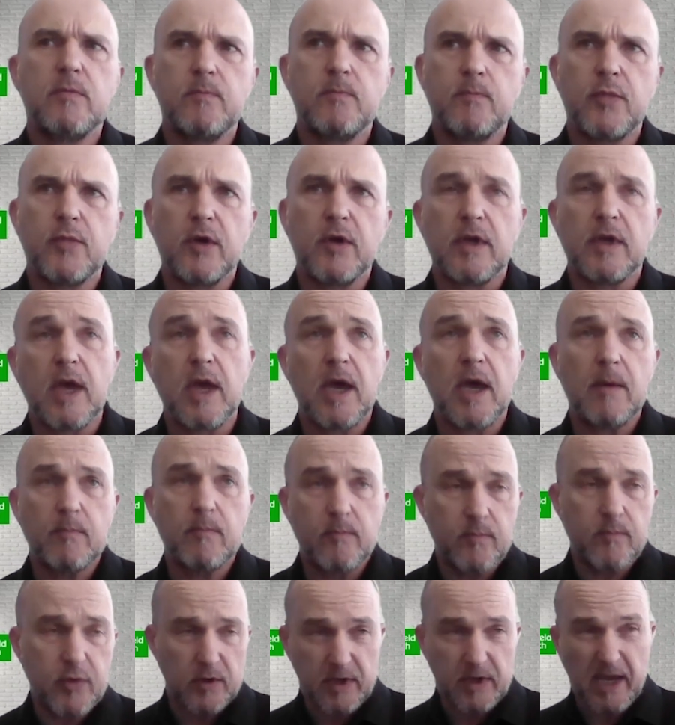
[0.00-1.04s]
But
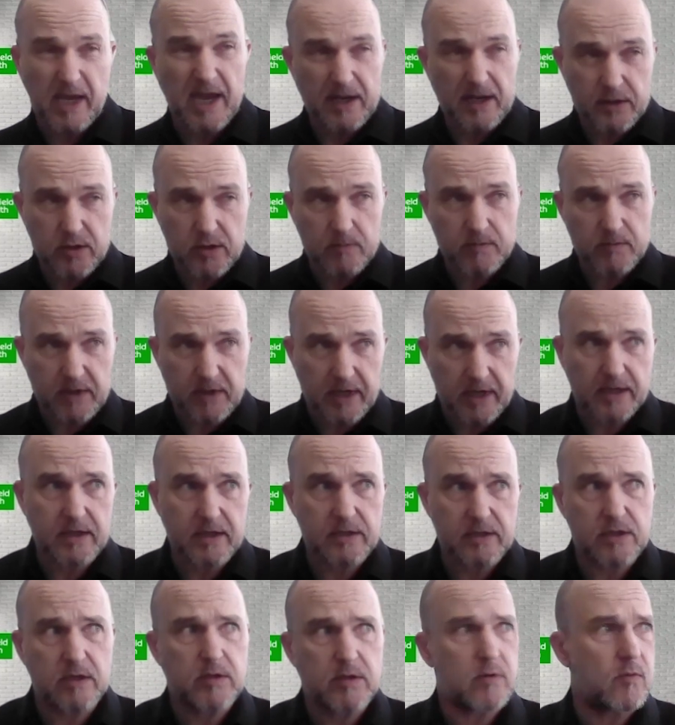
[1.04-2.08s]
in terms of that
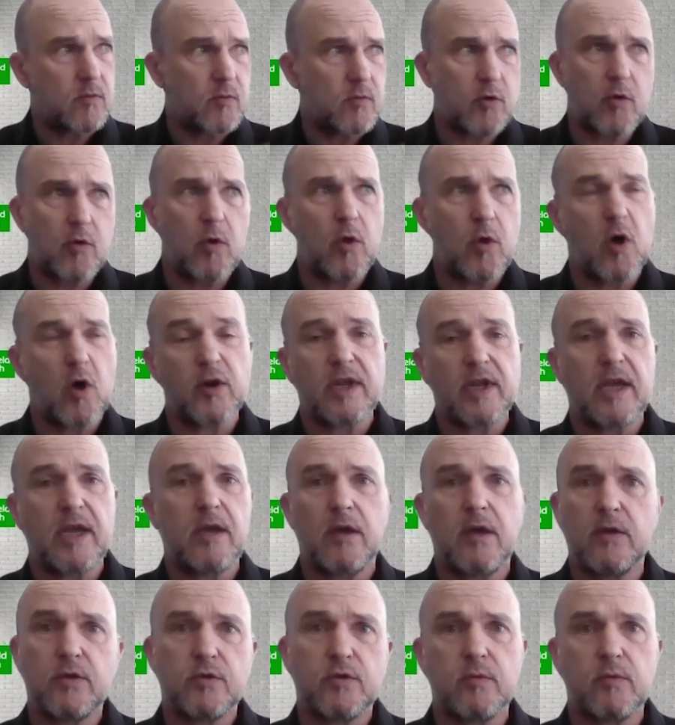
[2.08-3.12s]
continuum, we're all on
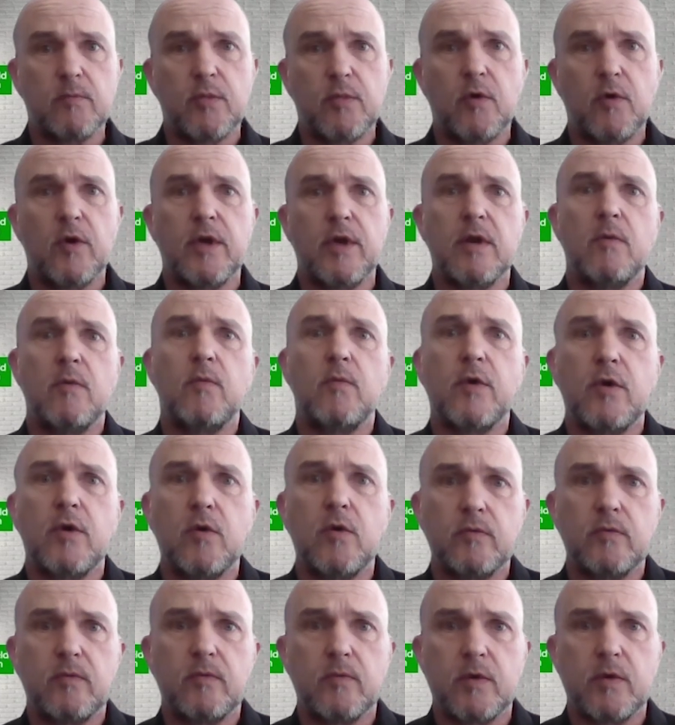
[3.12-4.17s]
it at some point, and we
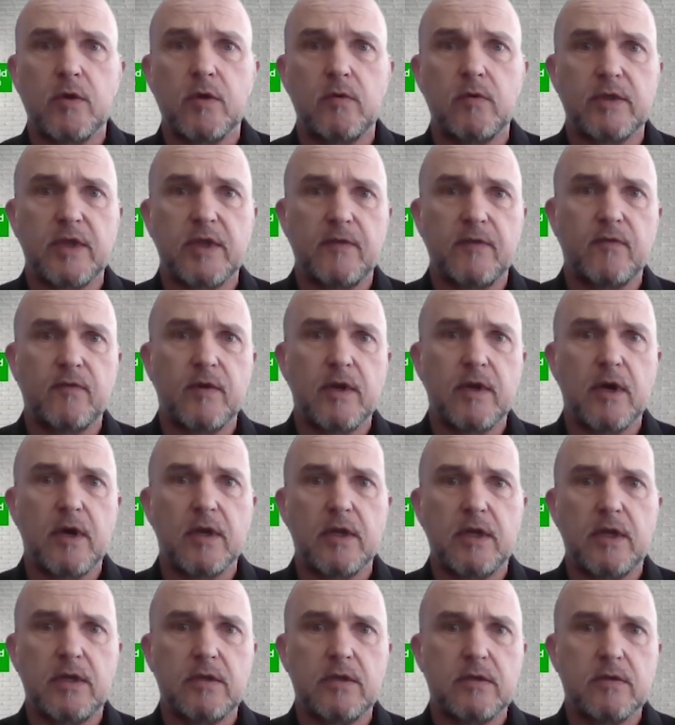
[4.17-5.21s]
all differ in our
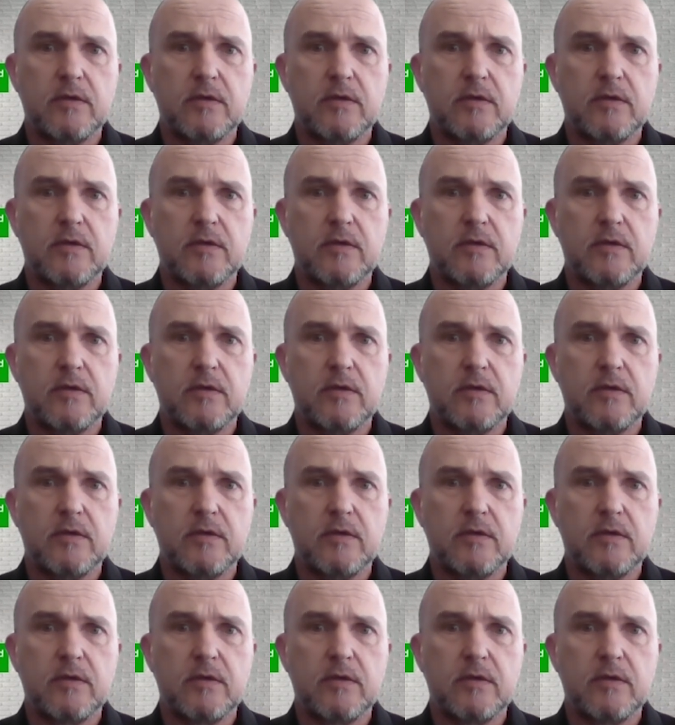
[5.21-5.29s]
need.